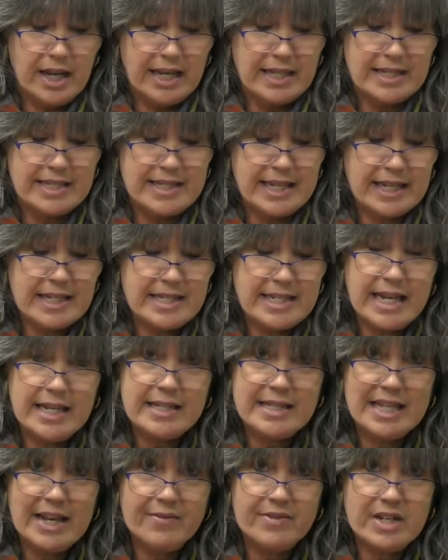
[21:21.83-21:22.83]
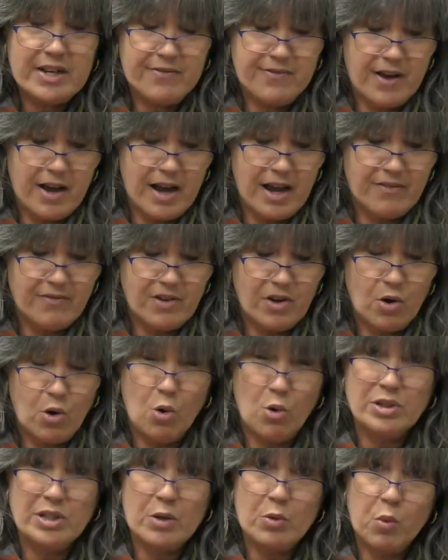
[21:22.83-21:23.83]
in 1675,
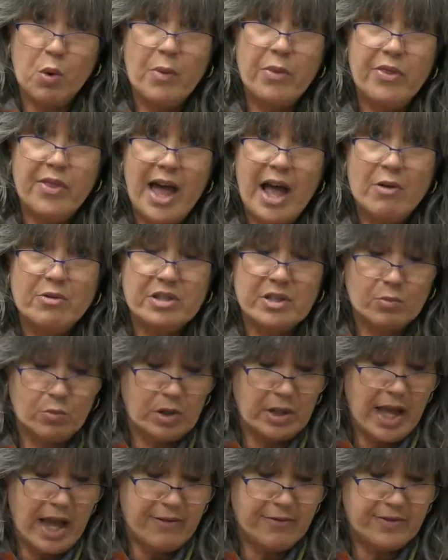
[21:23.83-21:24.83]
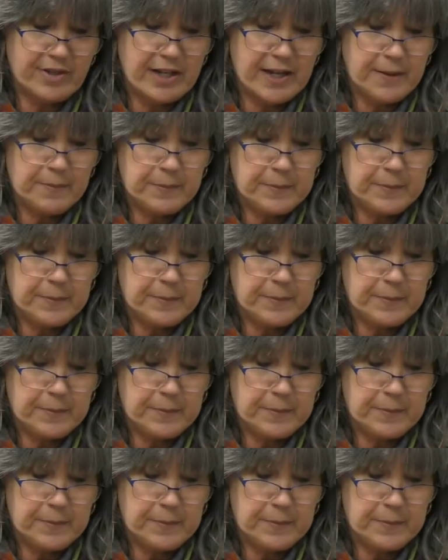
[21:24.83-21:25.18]
only 1,000 were left.